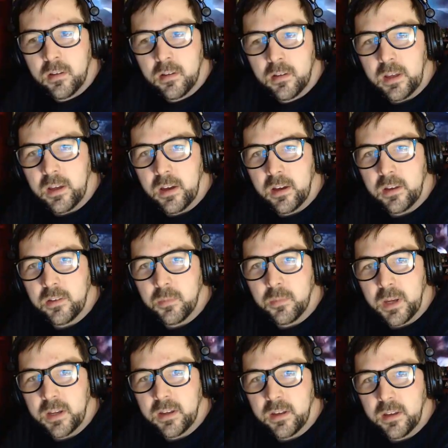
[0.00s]
Hey guys,
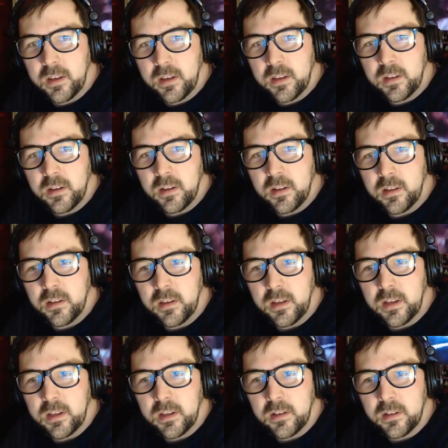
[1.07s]
back again,
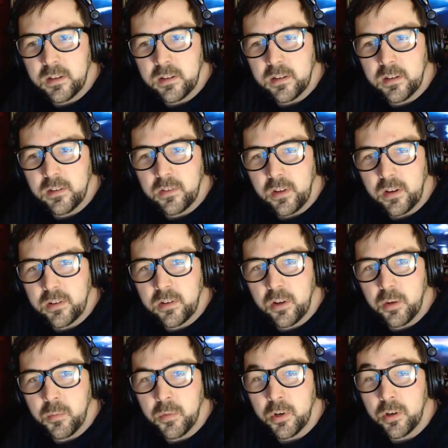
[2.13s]
and it is
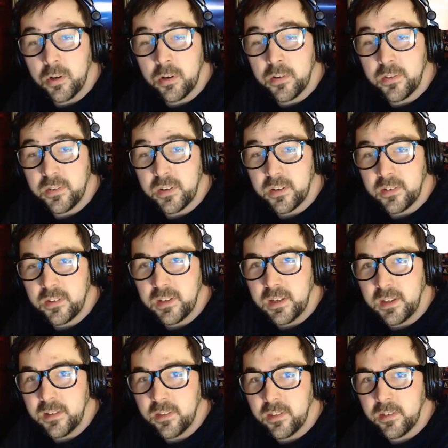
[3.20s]
October
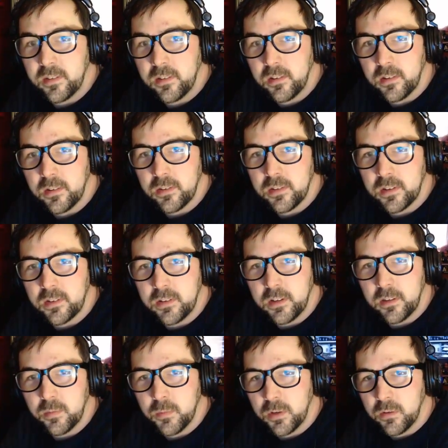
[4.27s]
16th, the
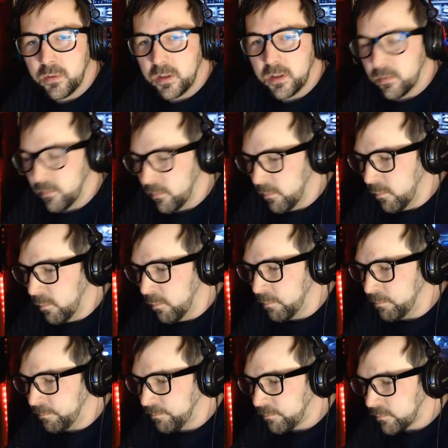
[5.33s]
16th movie,
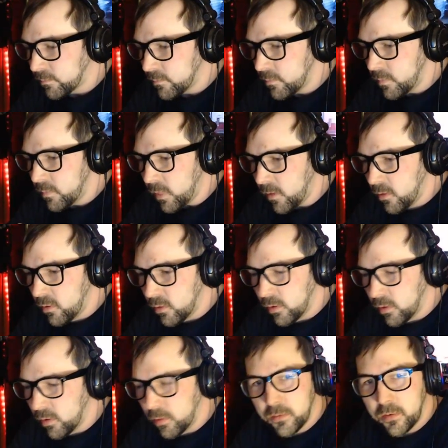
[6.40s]

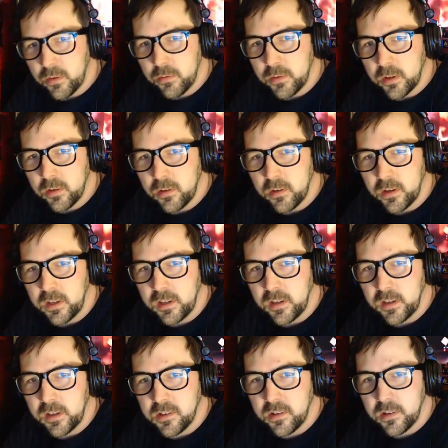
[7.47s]
horror movie review,
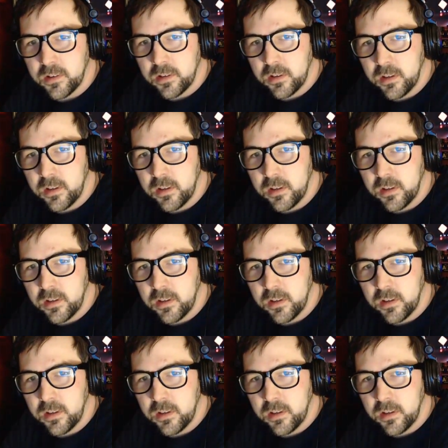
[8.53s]
and